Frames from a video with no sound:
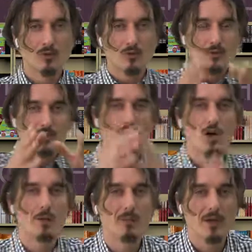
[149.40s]
What is our
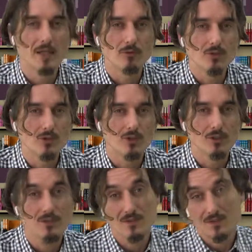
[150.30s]
common language
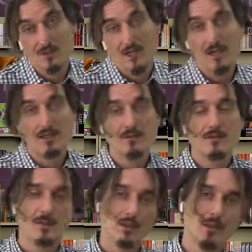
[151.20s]
here? Is it
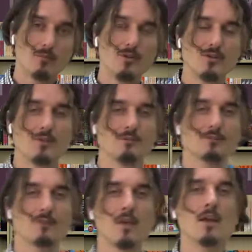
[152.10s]
science and numbers?
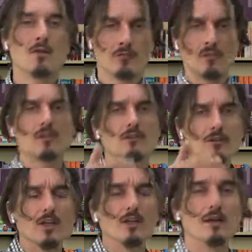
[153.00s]
Well, let's
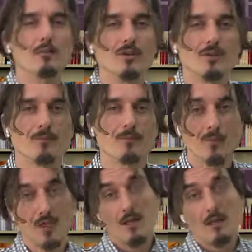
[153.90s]
look at numbers.
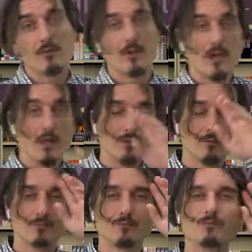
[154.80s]
They never lie.
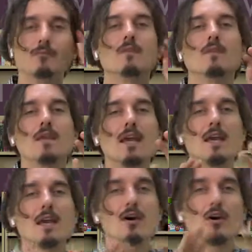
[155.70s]

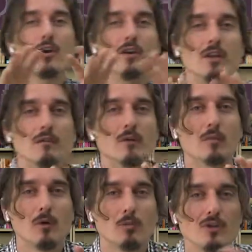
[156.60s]
They are never
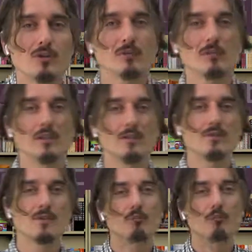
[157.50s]
about personal
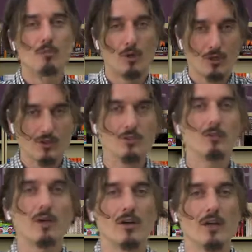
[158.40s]
beliefs, personal
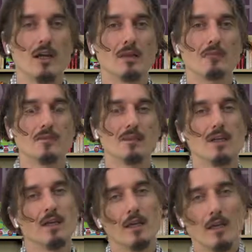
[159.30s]
paradigms,
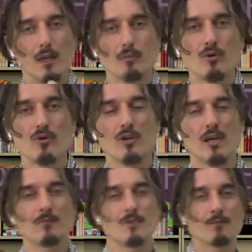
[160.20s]
and
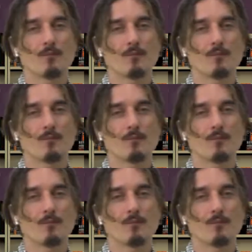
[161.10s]
programs.